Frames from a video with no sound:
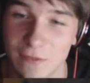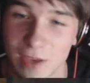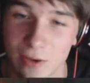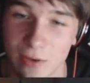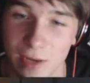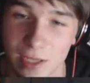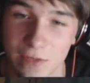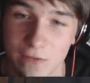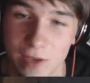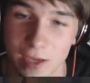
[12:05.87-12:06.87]
thick or an
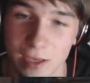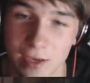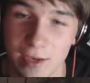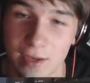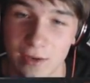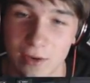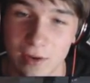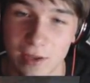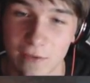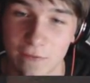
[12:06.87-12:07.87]
inch thick, not like a